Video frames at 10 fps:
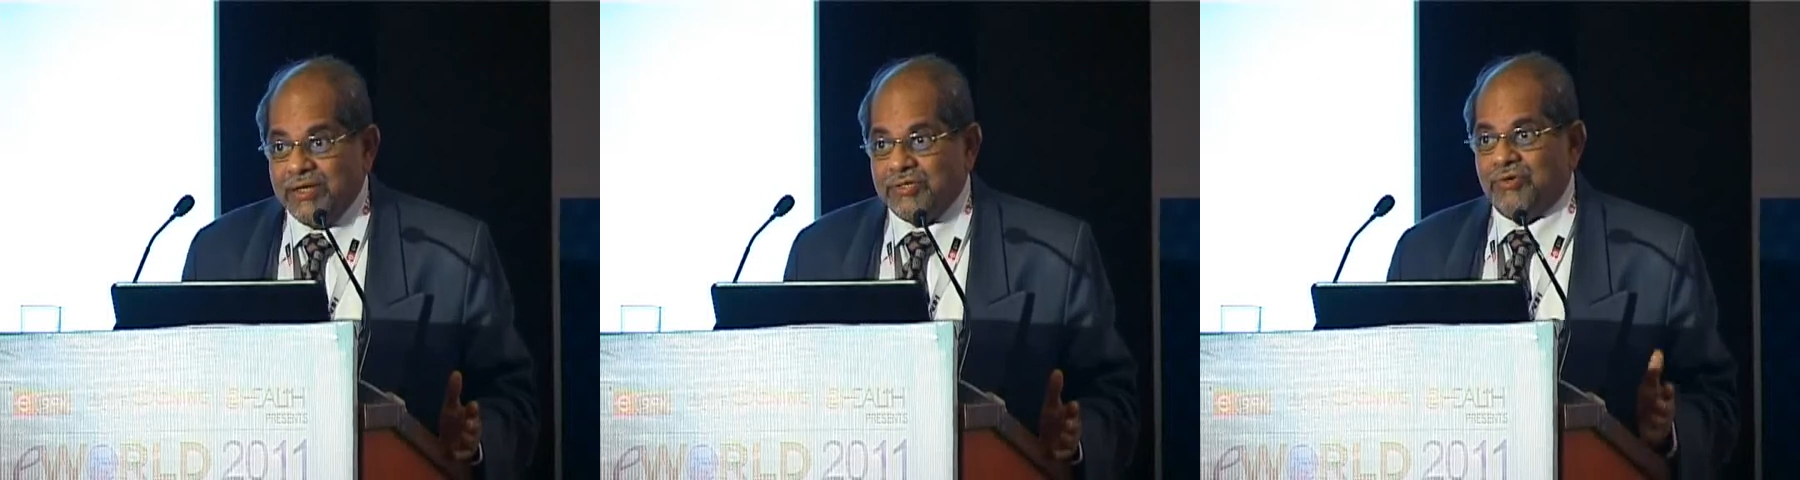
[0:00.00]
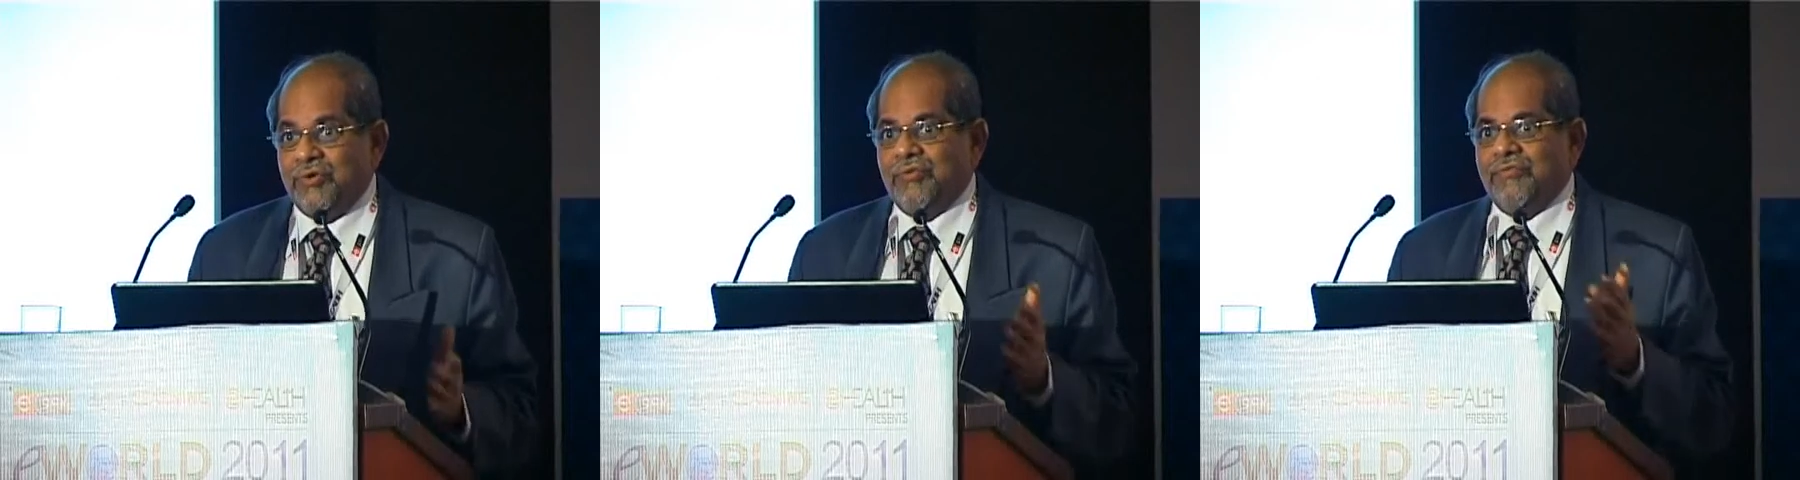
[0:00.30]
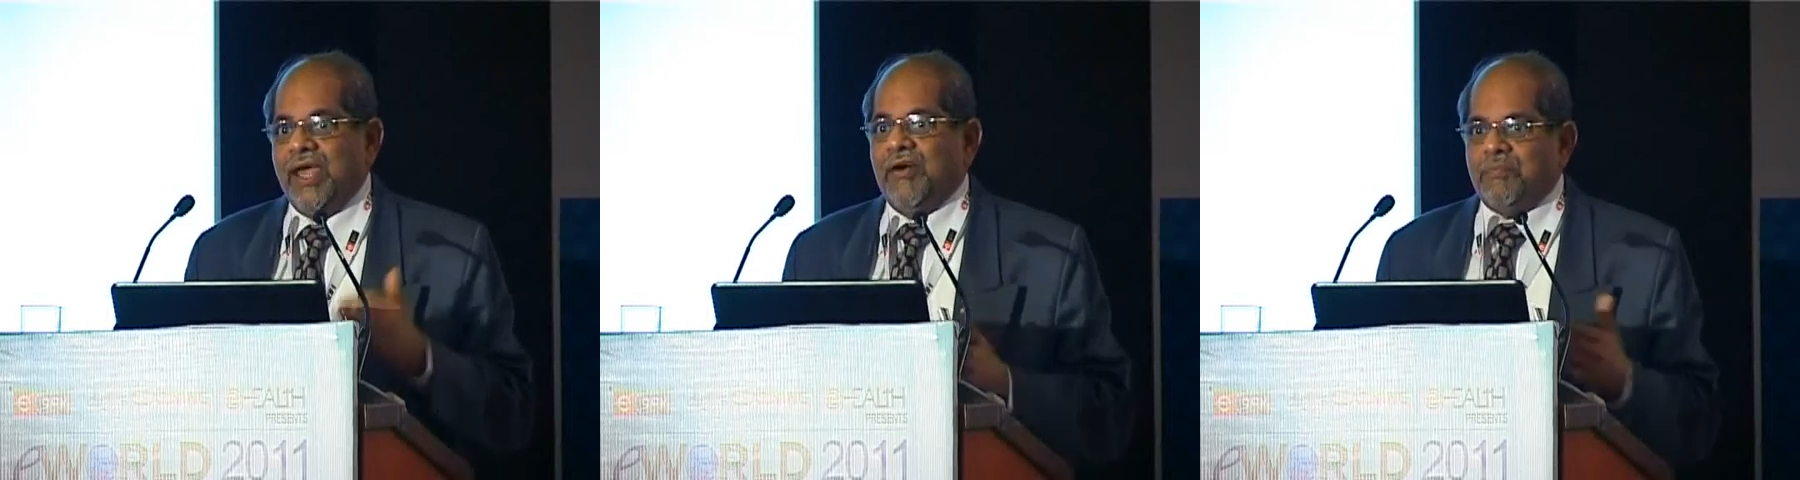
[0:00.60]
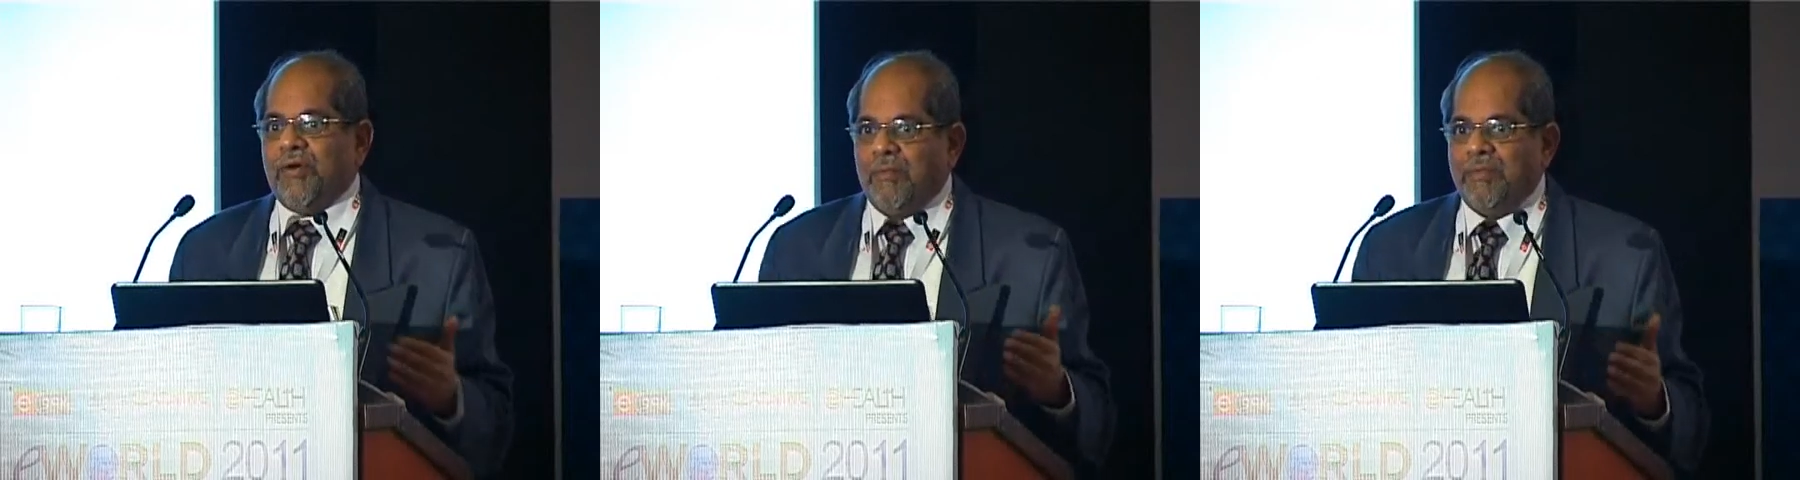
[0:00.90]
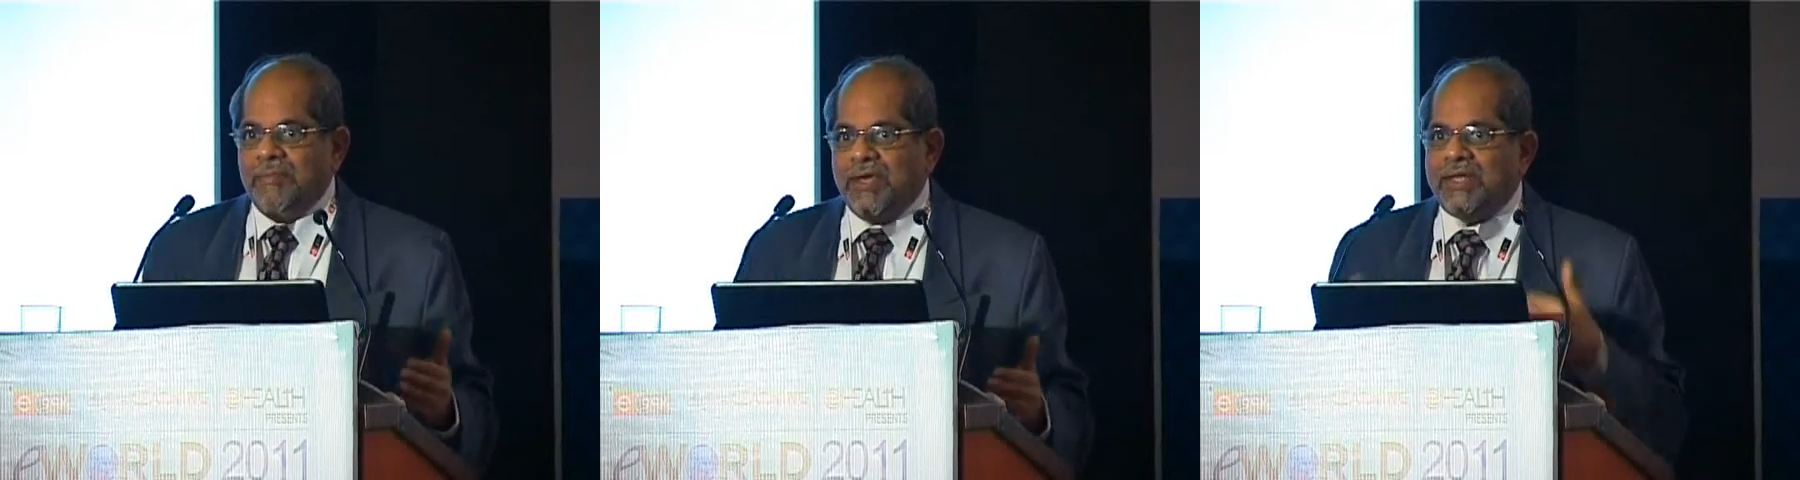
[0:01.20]
So we have a
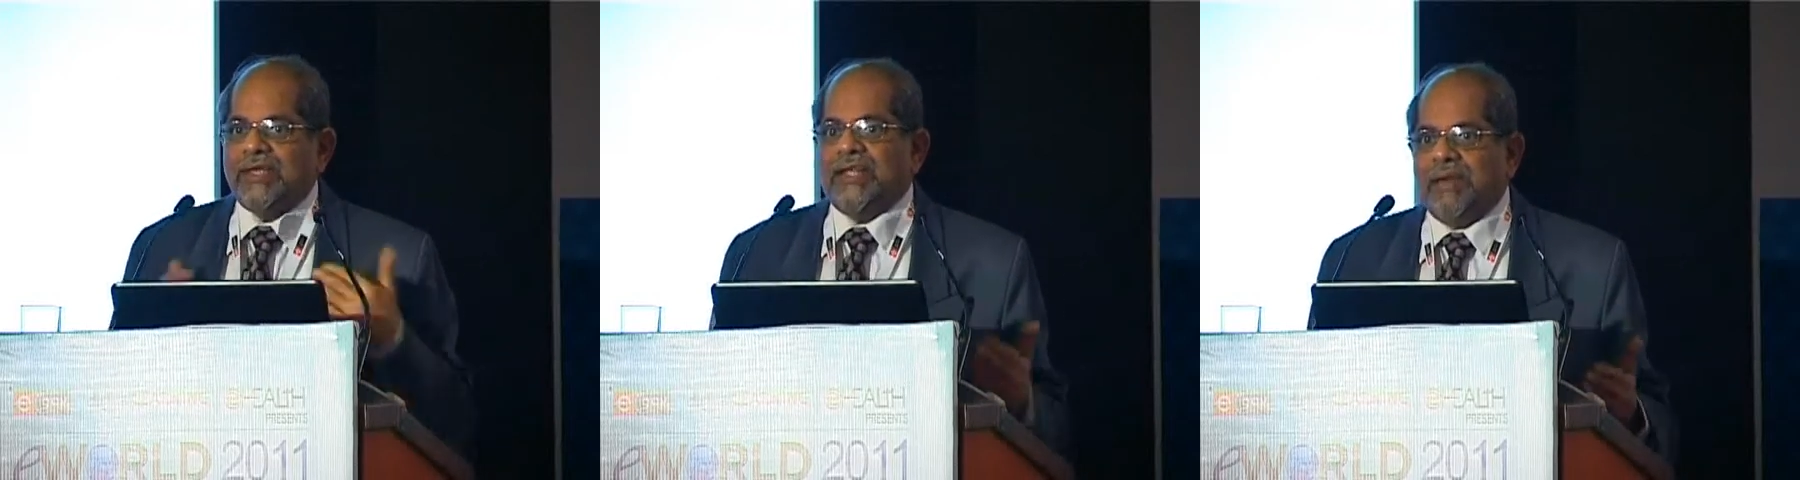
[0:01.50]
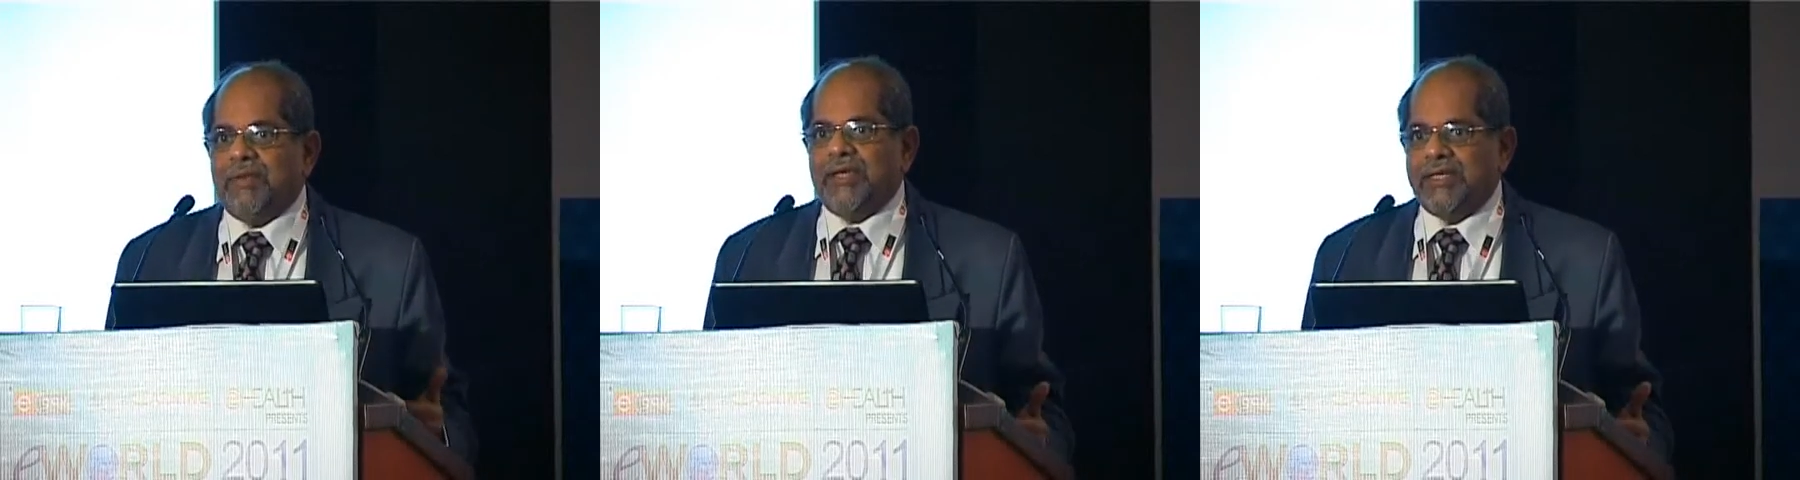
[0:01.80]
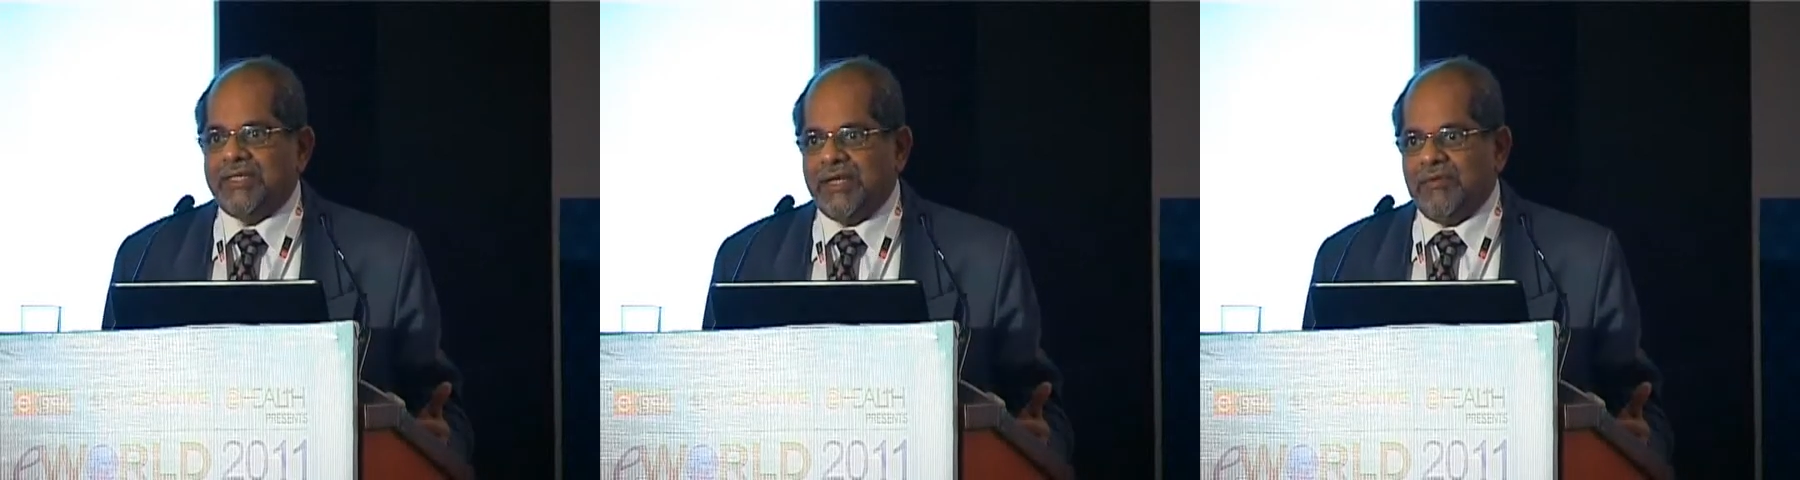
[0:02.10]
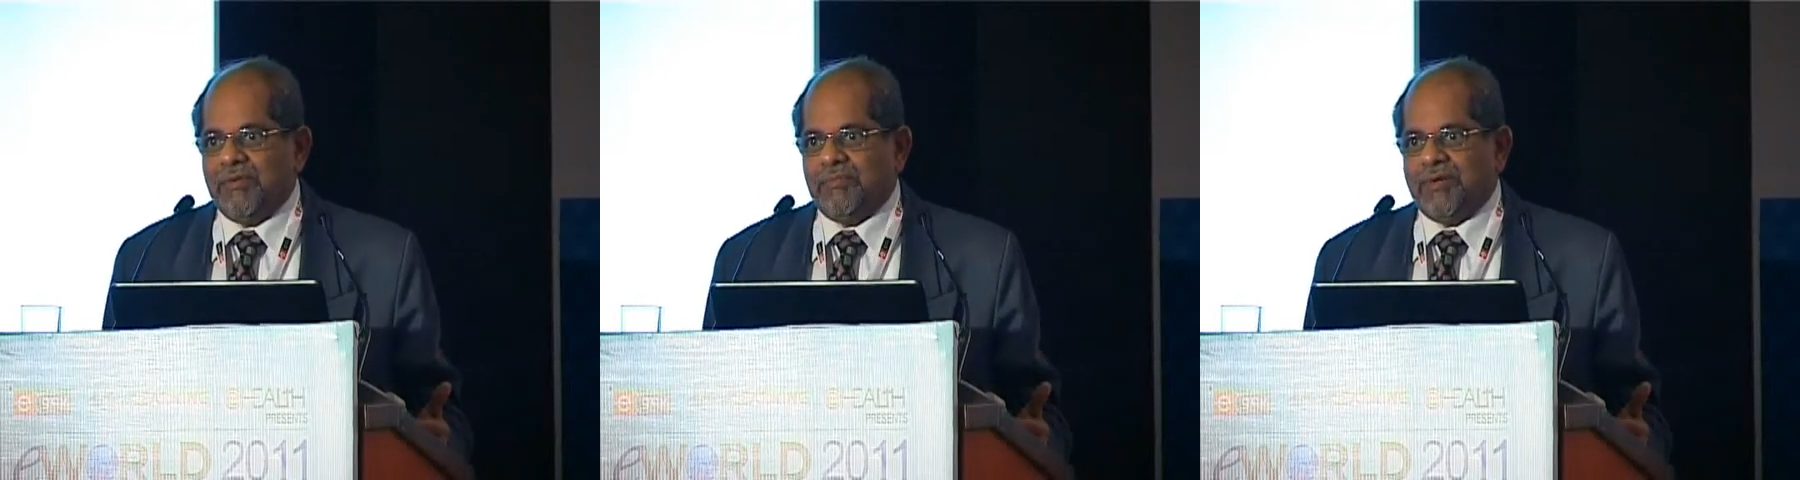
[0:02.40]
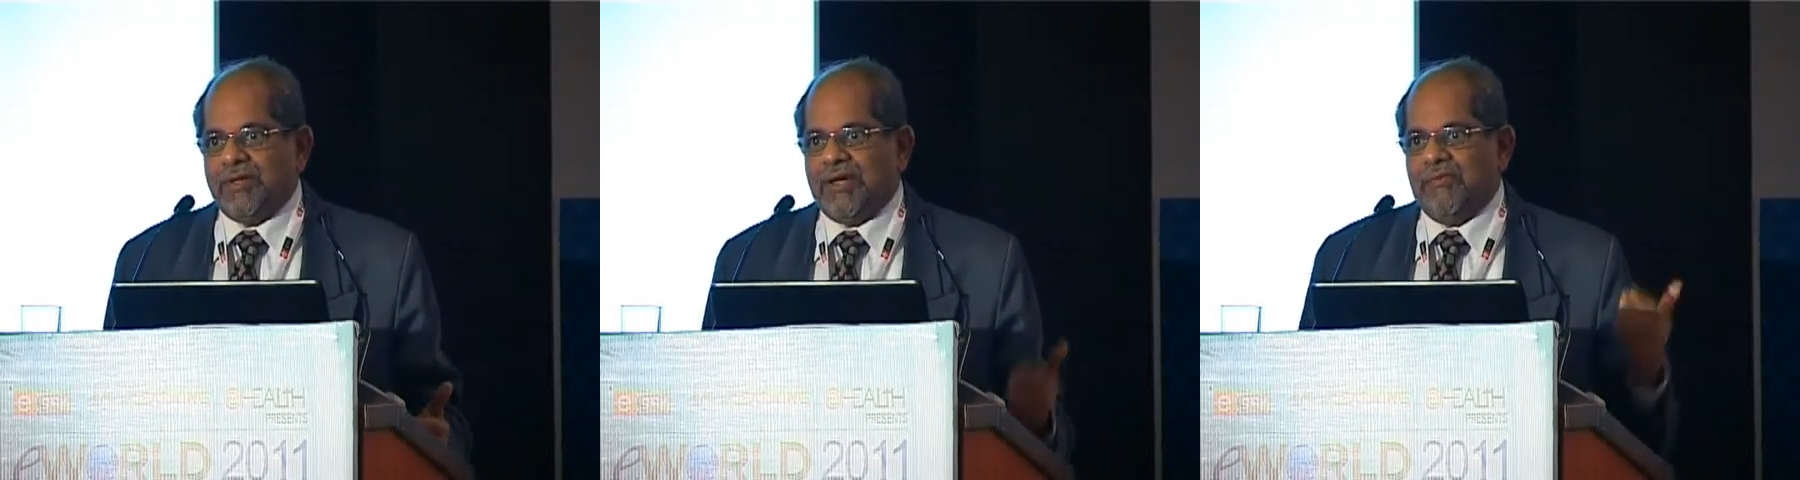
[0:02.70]
problem here as an application developer.